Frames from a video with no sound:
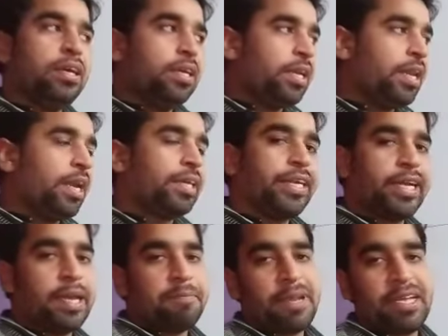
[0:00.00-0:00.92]
electric
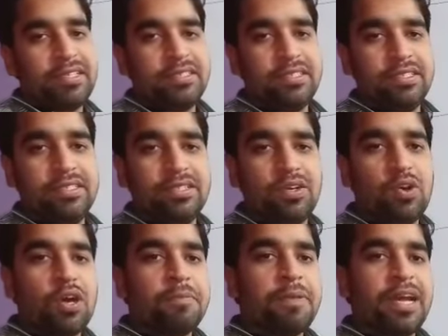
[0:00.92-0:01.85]
appliances
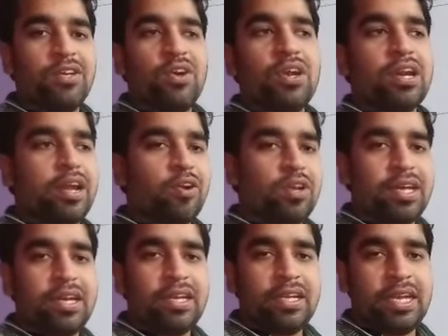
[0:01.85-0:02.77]
or by your
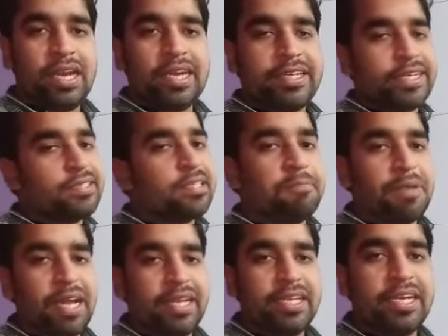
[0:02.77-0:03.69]
regular electric
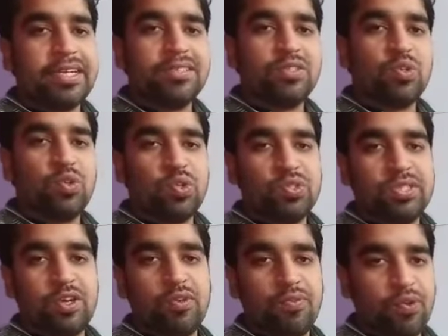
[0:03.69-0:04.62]
supply, that is 2 to
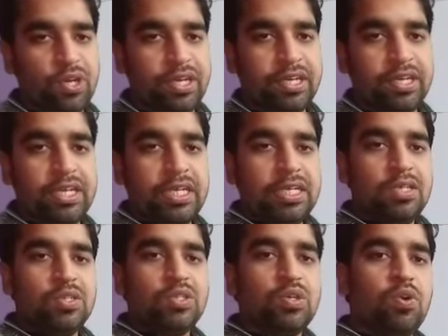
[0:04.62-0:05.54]
0 volt.
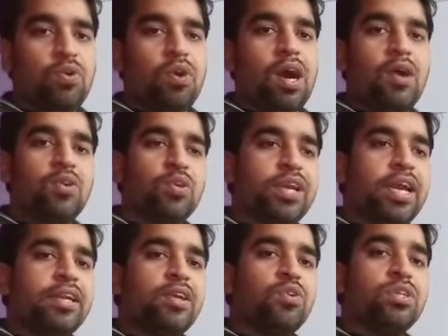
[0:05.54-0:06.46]
So how to
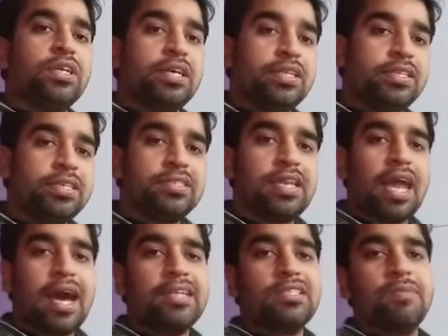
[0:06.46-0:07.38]
get out this
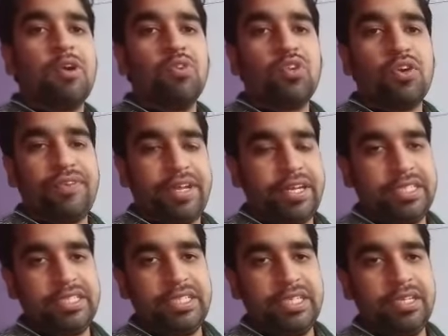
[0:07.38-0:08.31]
large amount of
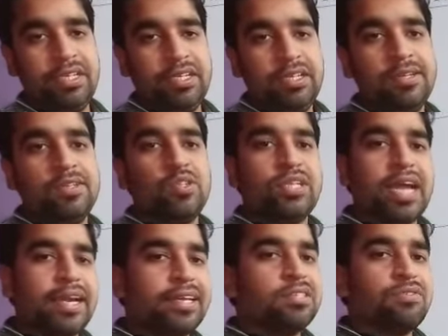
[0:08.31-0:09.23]
energy? So
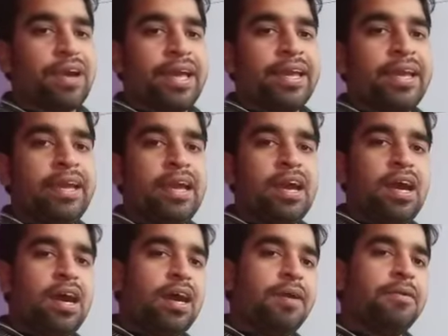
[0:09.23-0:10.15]
that is why
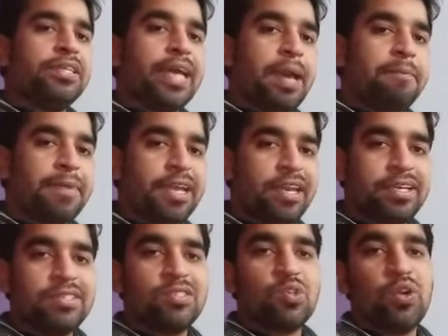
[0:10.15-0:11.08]
a
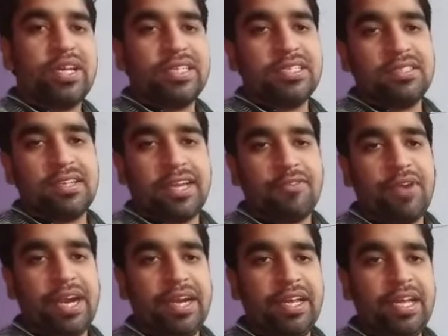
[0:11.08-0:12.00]
temporary storage is
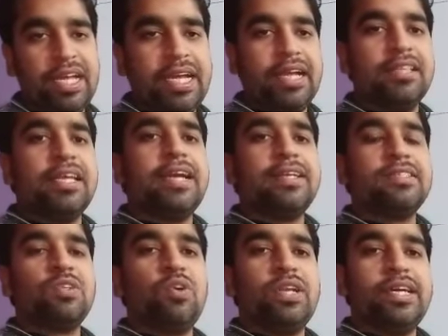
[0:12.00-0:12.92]
required, and that is
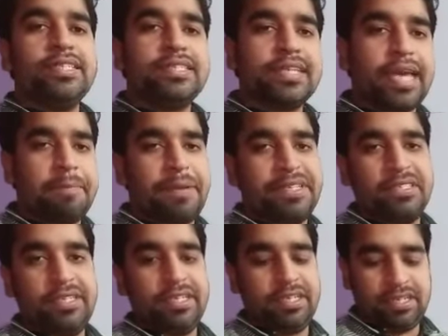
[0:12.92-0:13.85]
known as
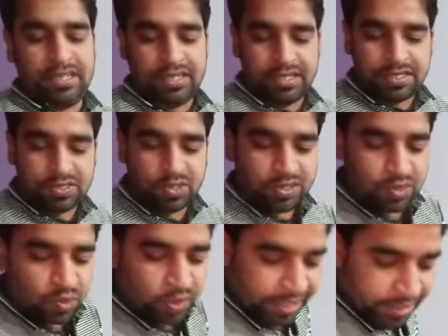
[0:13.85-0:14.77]
capacitor. So
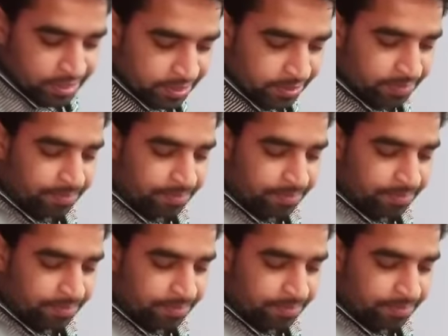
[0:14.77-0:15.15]
students,